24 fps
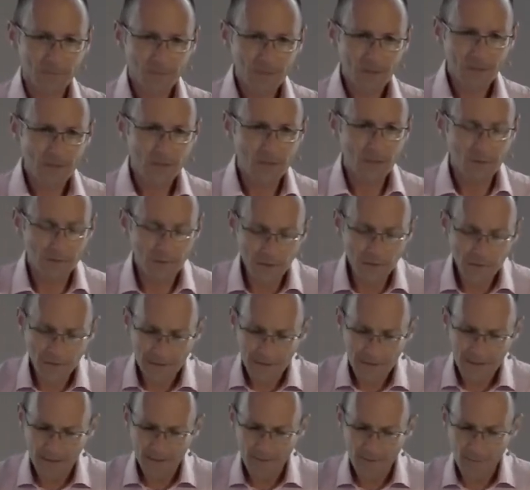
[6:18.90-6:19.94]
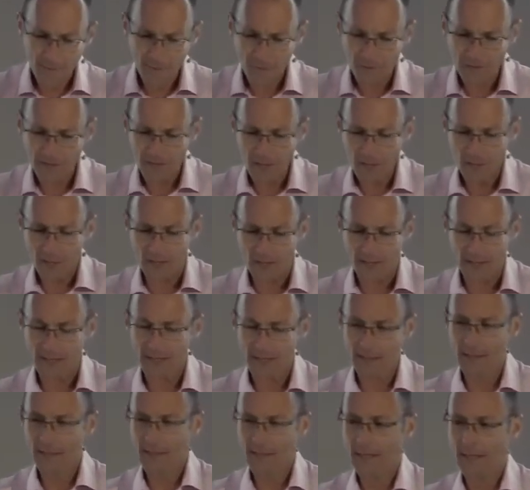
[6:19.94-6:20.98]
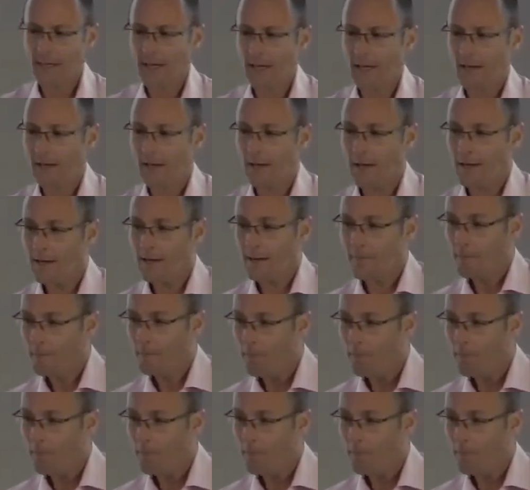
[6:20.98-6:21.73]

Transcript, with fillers: So if you think of preaching, like